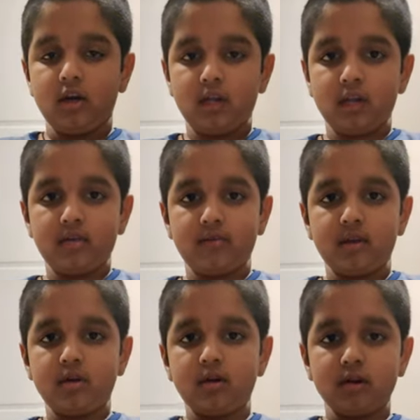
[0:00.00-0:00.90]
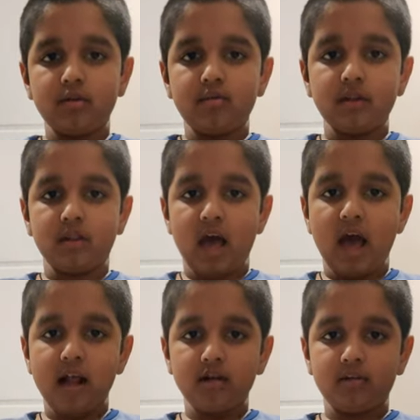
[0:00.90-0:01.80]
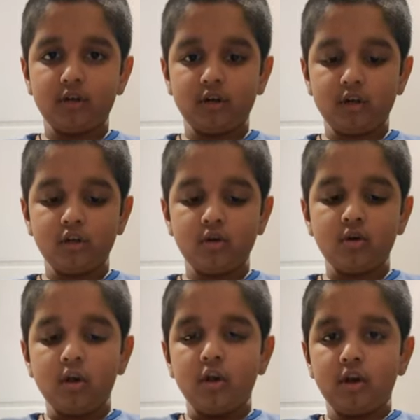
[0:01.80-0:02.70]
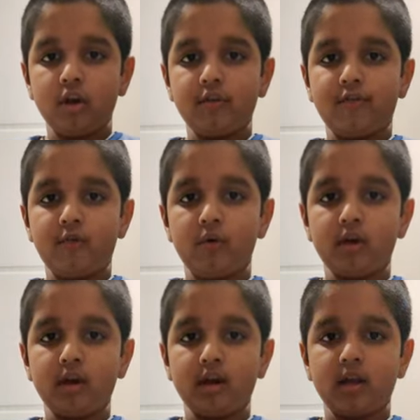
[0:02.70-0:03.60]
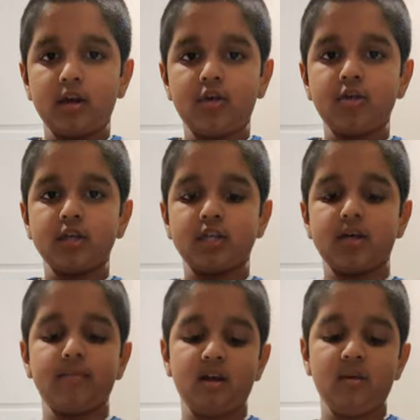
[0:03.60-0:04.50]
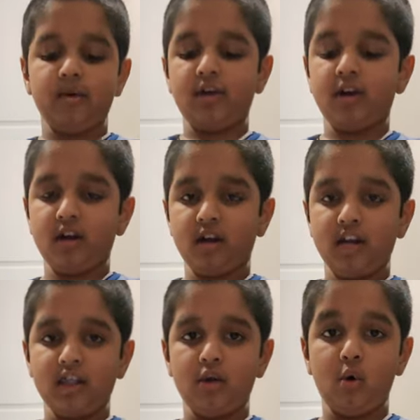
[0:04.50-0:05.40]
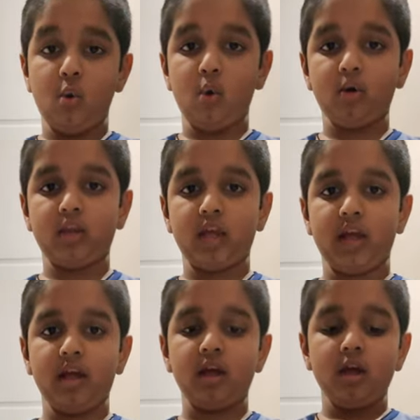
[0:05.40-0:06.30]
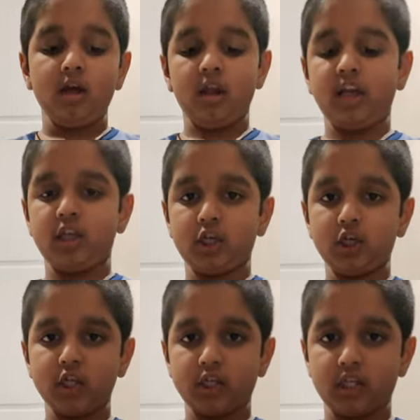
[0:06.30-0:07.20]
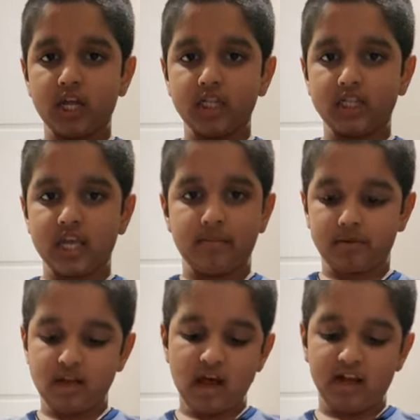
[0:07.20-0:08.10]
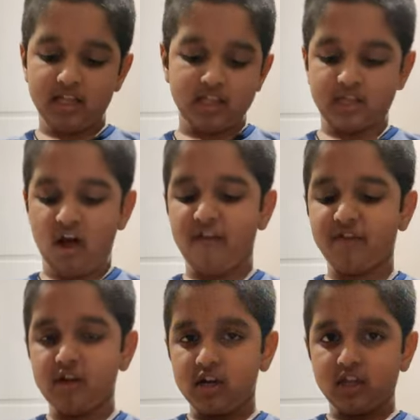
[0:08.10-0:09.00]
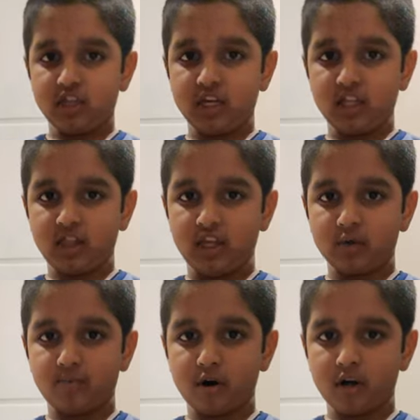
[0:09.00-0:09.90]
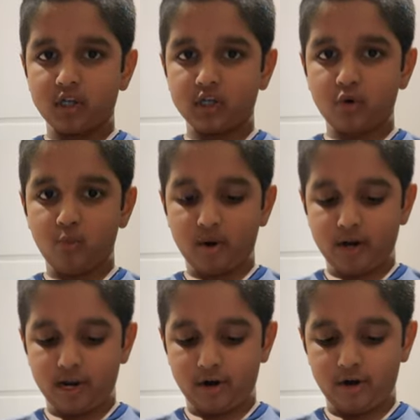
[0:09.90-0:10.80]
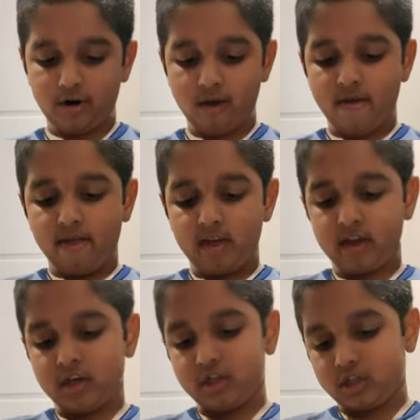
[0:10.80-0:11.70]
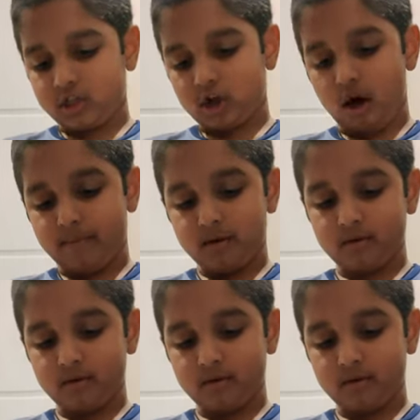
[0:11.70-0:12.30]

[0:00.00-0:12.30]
And then when you're done with that, you're gonna fold it and then do the same thing, but you're gonna get the whole thing. Like, this should stay the same. Do not get this off. Just get these parts over here into the top.